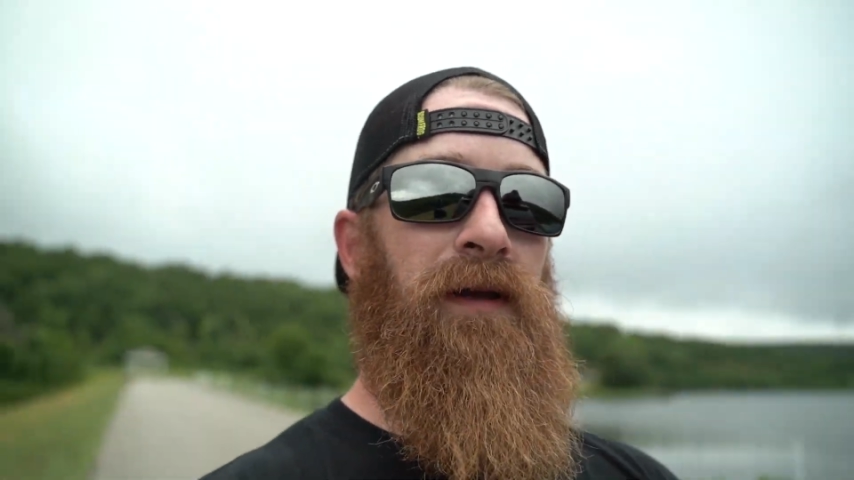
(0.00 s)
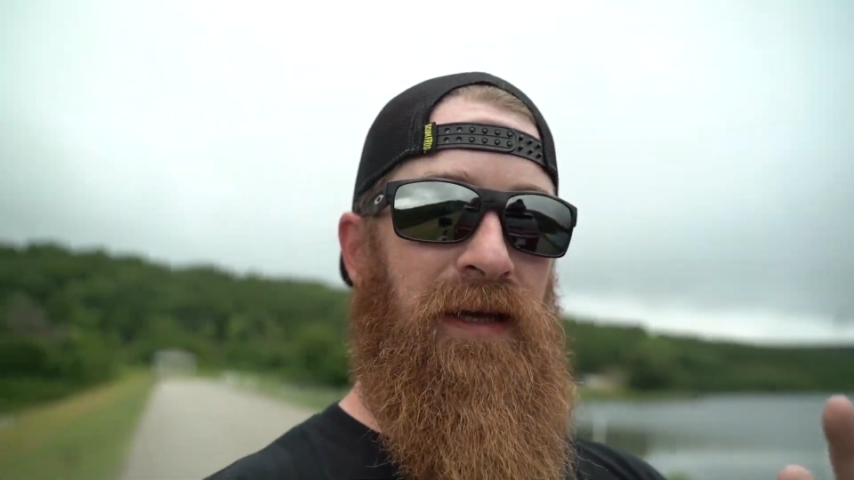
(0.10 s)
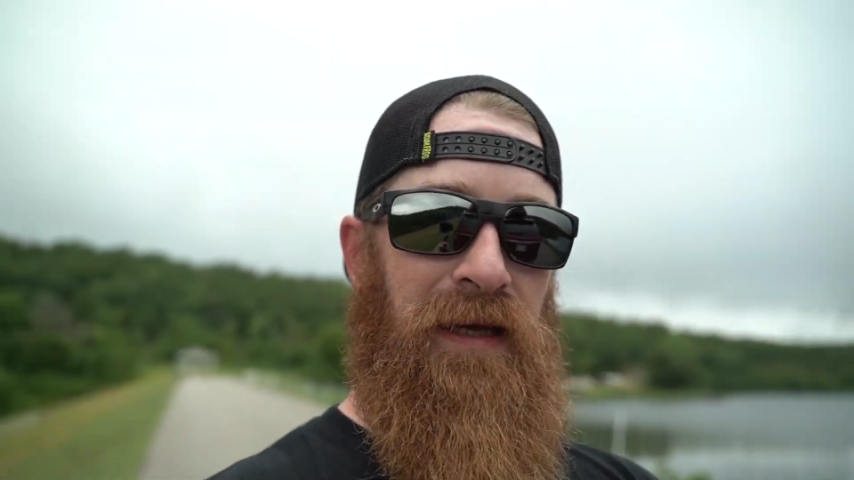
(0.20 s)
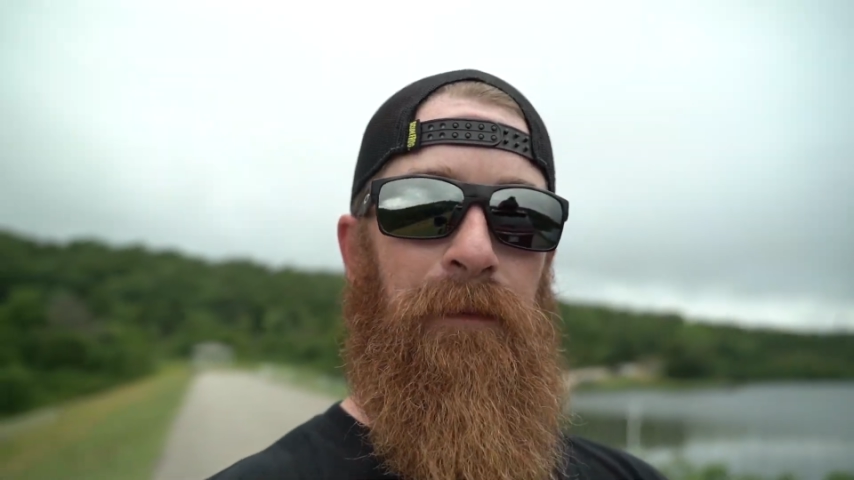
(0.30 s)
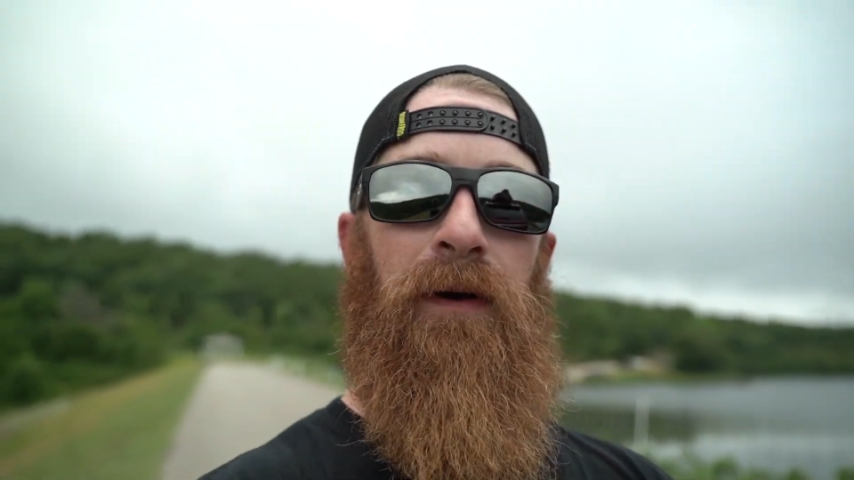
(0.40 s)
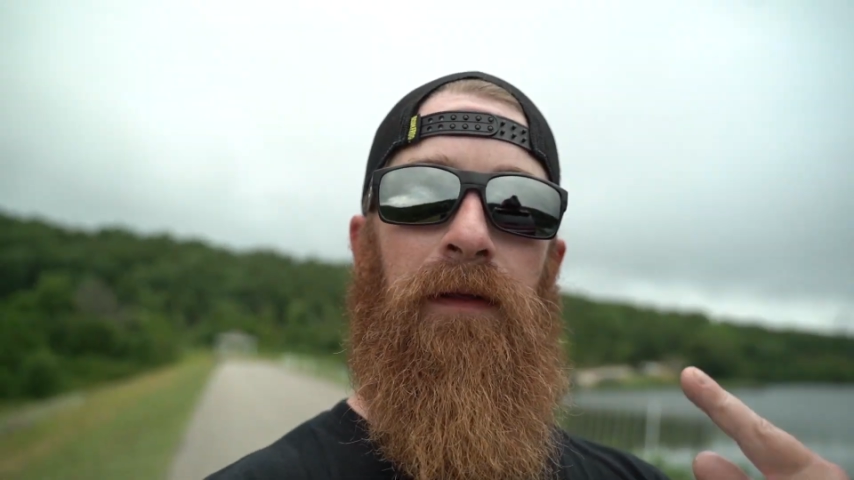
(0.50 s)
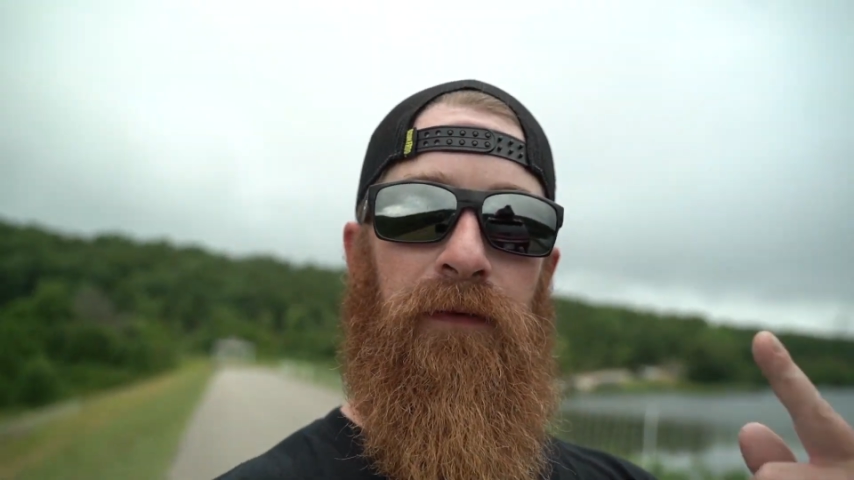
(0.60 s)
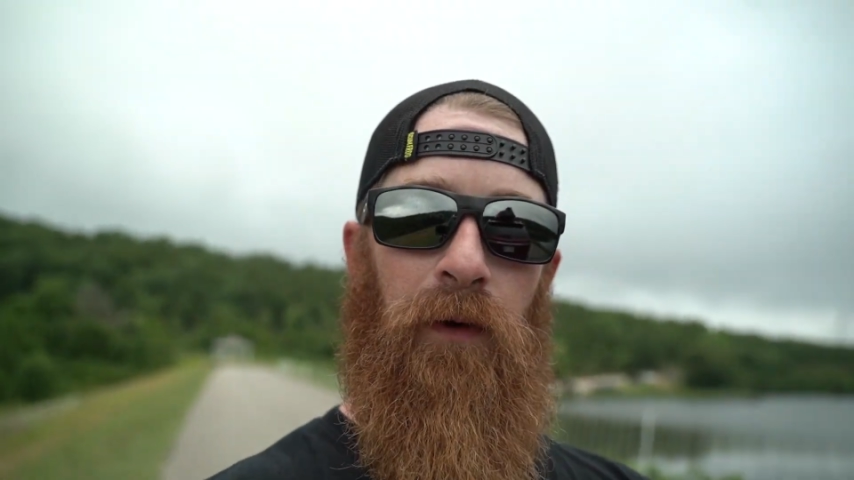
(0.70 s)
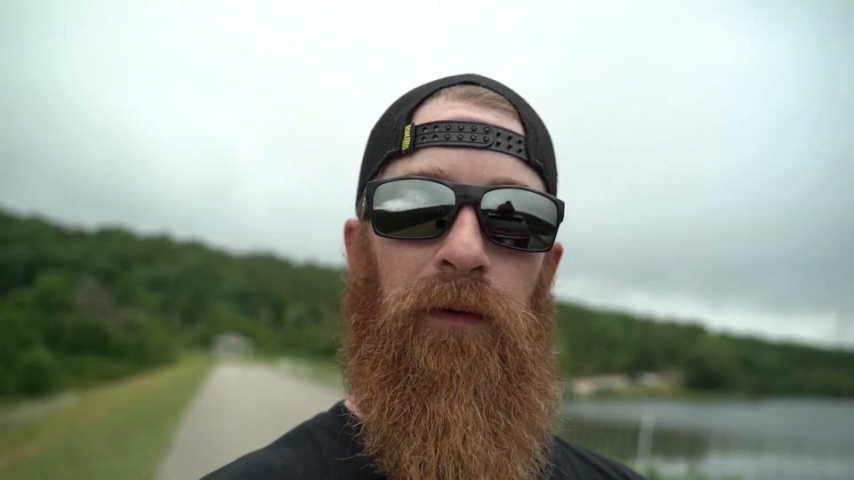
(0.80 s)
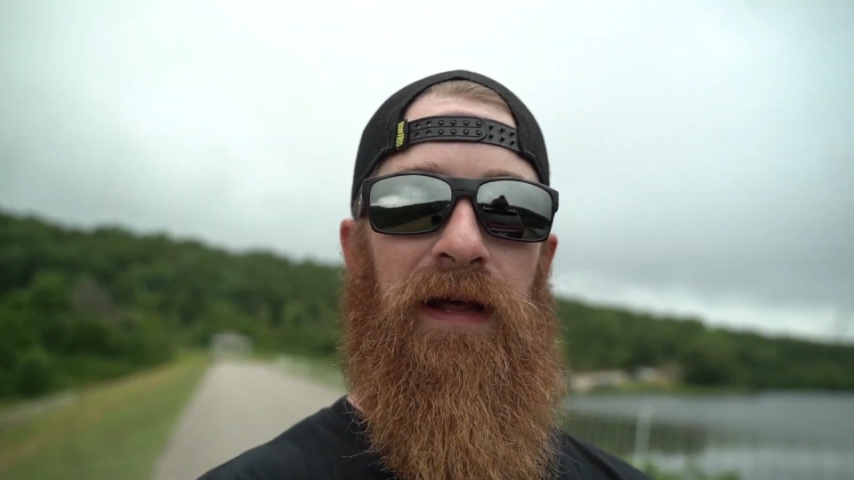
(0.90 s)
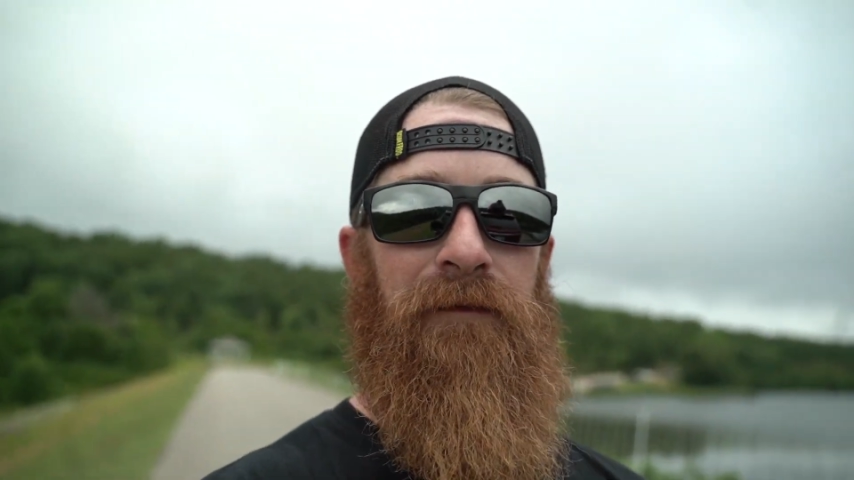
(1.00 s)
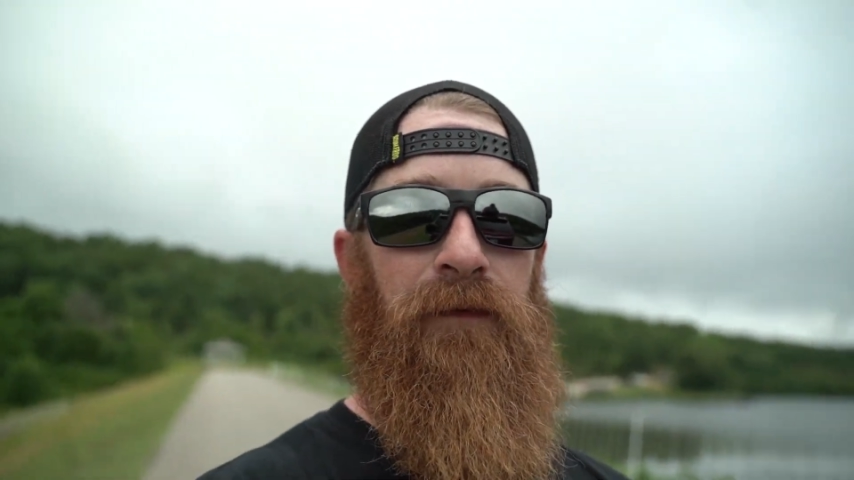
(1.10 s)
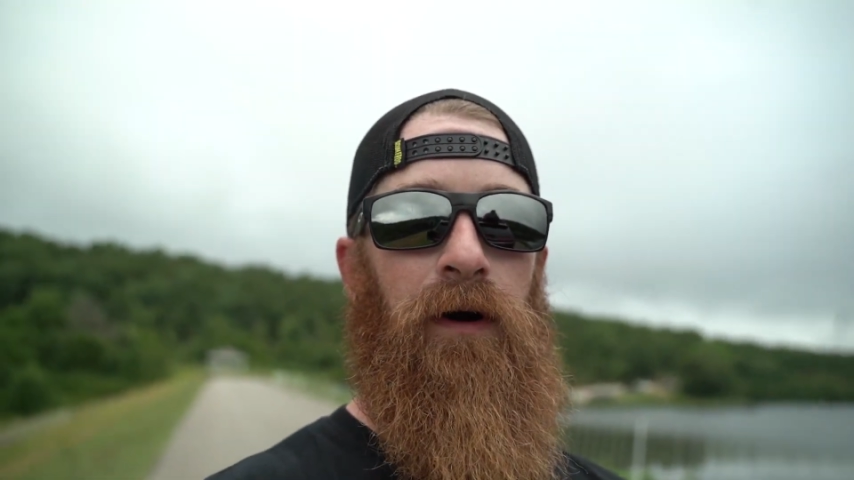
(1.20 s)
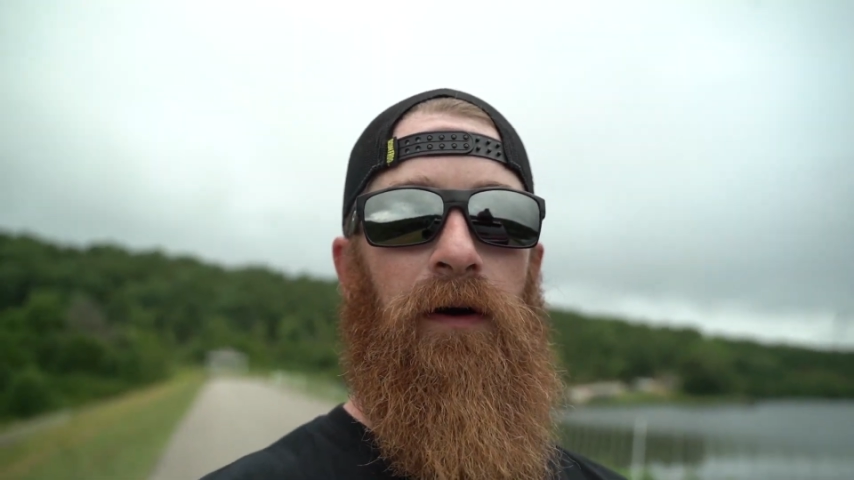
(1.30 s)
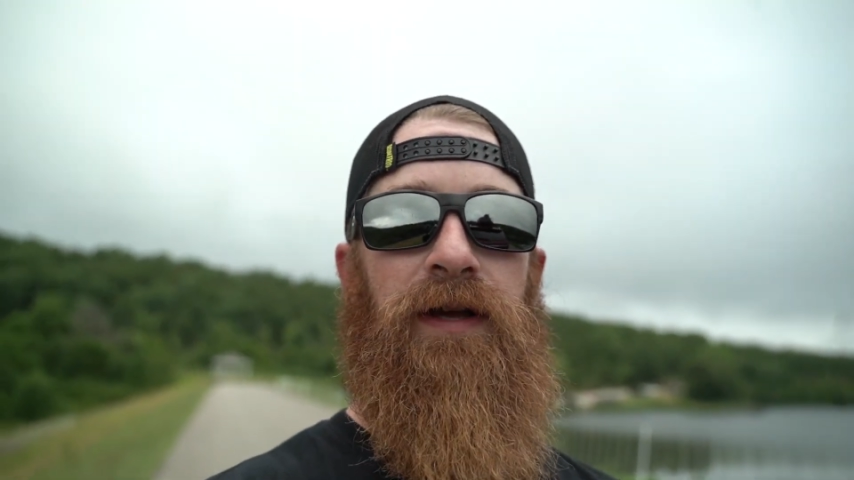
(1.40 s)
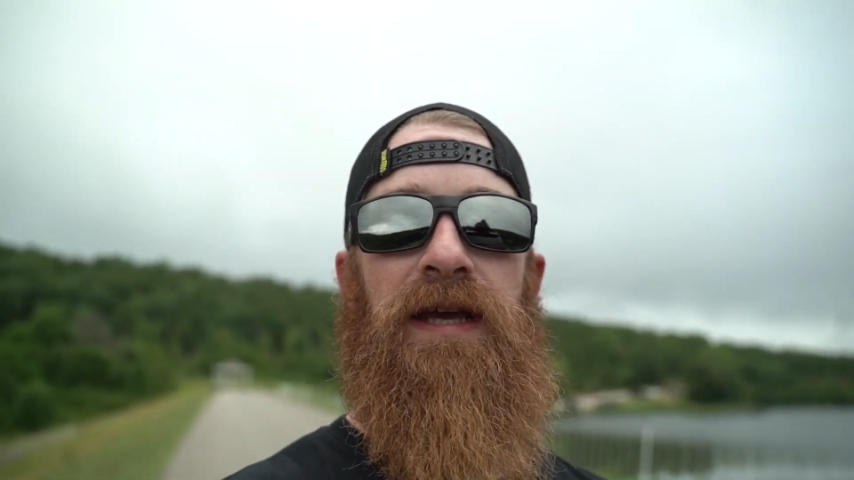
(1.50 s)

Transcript: Keep throwing that frog.